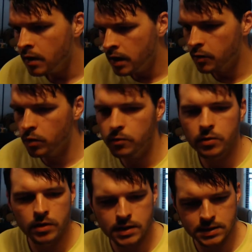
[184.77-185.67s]
And what we
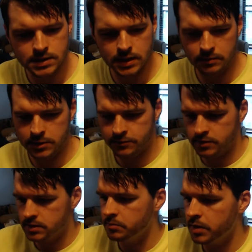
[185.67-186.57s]
want as a team is for
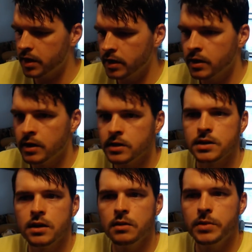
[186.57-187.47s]
somebody to
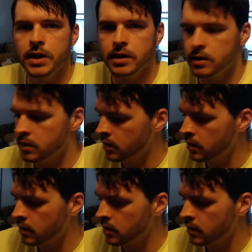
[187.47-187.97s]
come in